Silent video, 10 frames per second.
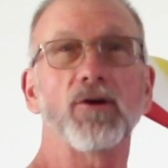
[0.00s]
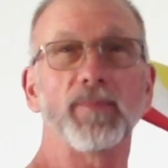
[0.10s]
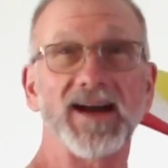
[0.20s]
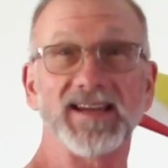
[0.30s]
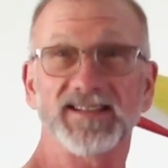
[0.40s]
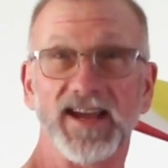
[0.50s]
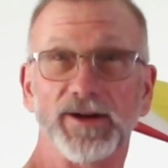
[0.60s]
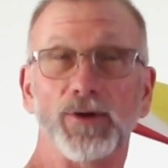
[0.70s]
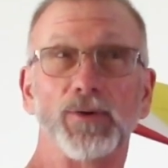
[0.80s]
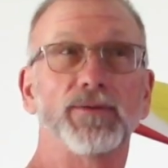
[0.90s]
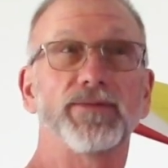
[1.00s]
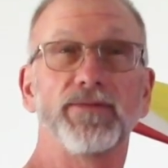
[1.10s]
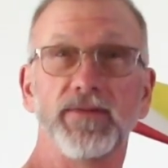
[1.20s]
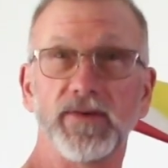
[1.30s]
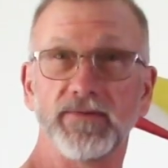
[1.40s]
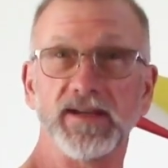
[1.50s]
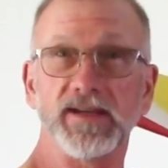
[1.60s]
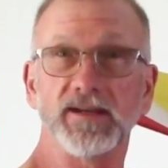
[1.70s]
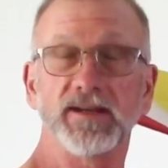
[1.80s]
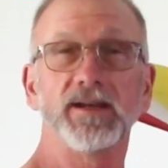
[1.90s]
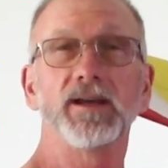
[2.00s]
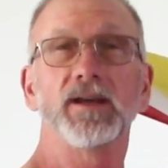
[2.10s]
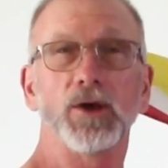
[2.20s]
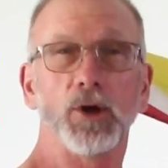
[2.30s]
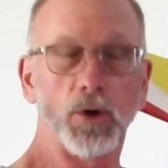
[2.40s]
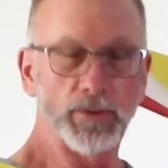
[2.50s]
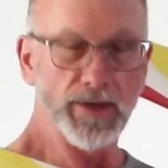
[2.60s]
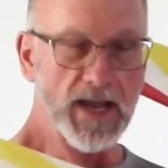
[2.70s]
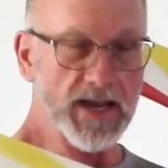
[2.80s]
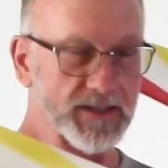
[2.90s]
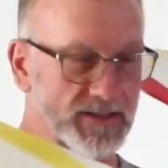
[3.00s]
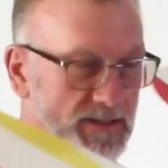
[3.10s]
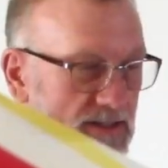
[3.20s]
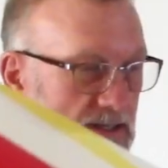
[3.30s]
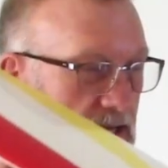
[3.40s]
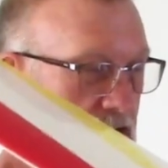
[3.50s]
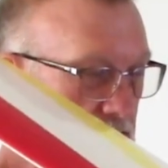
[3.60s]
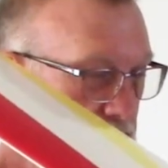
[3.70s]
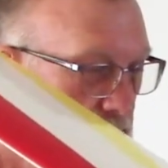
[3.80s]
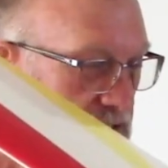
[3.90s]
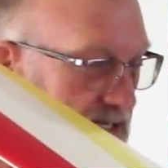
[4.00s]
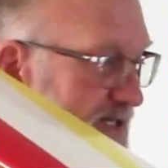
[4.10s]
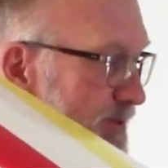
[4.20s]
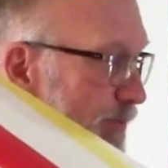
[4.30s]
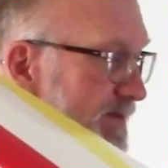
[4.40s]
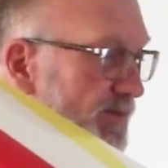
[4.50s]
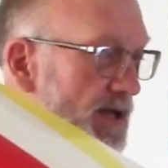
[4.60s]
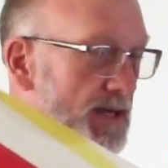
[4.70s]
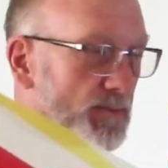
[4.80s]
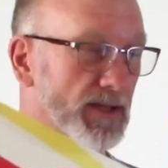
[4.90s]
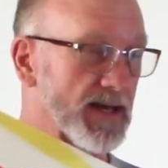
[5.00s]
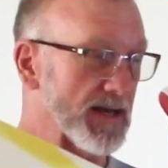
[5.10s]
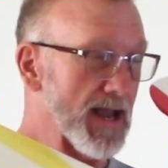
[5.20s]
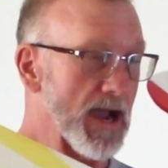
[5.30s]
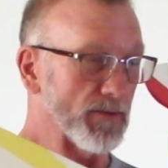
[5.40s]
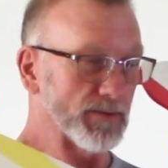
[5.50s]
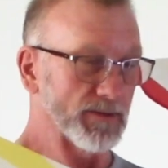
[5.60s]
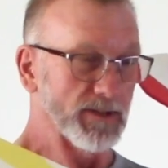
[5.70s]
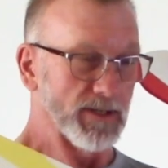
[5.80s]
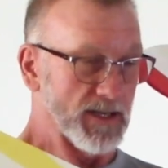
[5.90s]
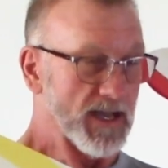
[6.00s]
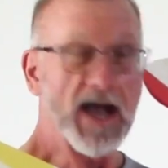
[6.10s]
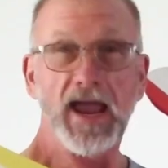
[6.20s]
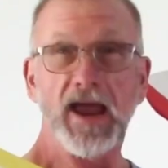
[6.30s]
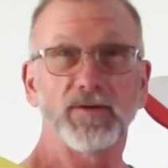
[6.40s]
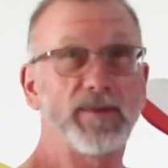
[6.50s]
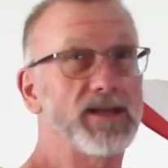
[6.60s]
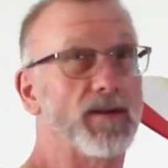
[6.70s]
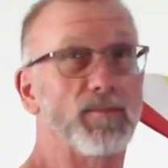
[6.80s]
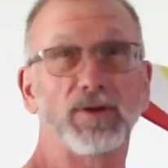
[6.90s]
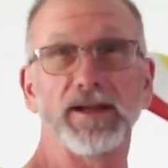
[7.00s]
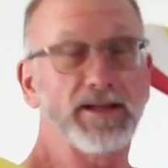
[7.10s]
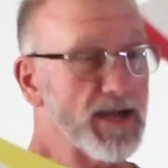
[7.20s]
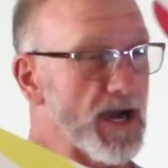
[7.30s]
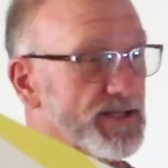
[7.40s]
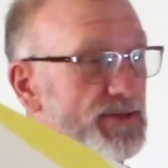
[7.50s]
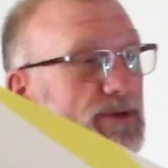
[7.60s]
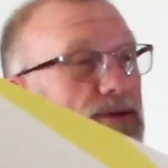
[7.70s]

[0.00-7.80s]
by a Sato 50 Gold Knight, and it was a sweet flying plane. Now, I have to be completely honest with